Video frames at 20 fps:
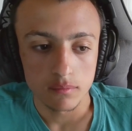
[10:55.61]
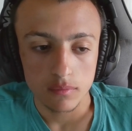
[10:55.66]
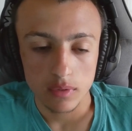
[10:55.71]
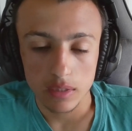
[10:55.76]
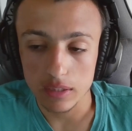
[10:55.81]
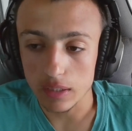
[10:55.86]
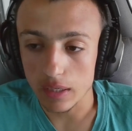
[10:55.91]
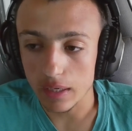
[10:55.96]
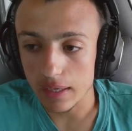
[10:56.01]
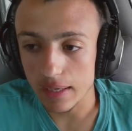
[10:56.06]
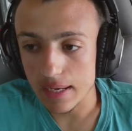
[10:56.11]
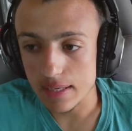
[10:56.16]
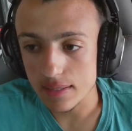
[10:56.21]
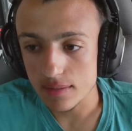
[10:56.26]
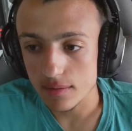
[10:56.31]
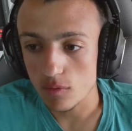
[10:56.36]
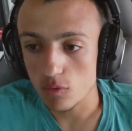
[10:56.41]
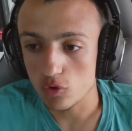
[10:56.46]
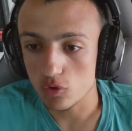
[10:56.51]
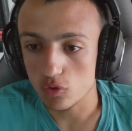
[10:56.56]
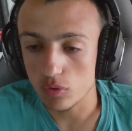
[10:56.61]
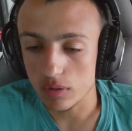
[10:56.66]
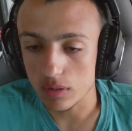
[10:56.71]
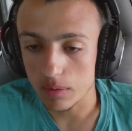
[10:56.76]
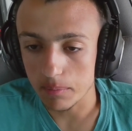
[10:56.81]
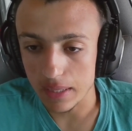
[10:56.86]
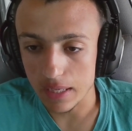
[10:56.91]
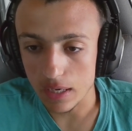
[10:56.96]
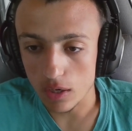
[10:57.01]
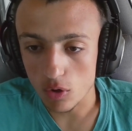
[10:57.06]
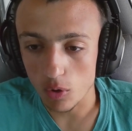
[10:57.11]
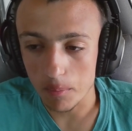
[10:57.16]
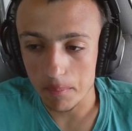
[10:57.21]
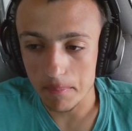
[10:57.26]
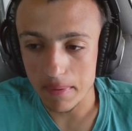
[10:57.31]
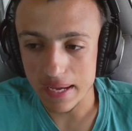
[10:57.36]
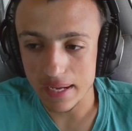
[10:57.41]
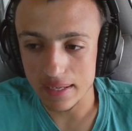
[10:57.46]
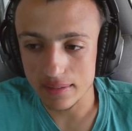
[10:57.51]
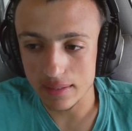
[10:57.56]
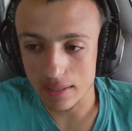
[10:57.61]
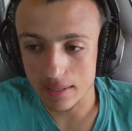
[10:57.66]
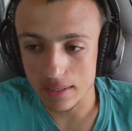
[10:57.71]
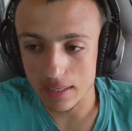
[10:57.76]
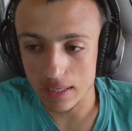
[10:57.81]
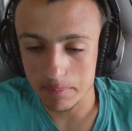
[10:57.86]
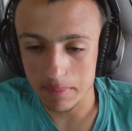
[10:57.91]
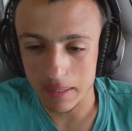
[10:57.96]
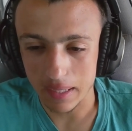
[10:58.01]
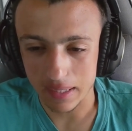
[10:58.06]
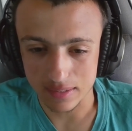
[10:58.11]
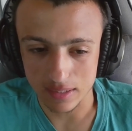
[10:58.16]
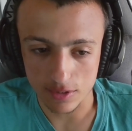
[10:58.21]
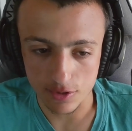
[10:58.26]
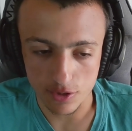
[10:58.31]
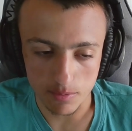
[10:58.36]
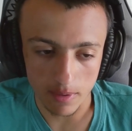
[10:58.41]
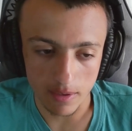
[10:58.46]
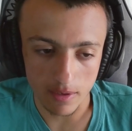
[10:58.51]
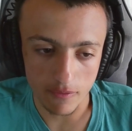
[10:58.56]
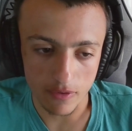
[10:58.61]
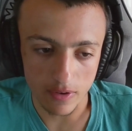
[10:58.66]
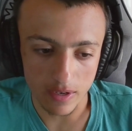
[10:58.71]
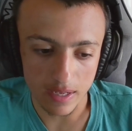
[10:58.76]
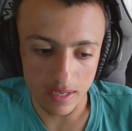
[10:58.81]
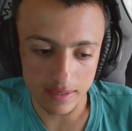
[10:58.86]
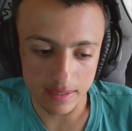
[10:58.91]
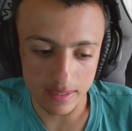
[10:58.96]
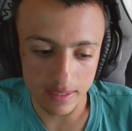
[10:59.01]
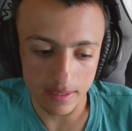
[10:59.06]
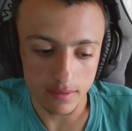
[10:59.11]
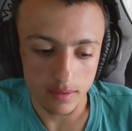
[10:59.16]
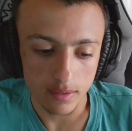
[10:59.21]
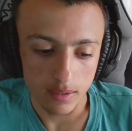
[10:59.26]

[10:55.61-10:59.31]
In the race, he was doing the miracle, mega undercut, mega strategy by the Ferrari there.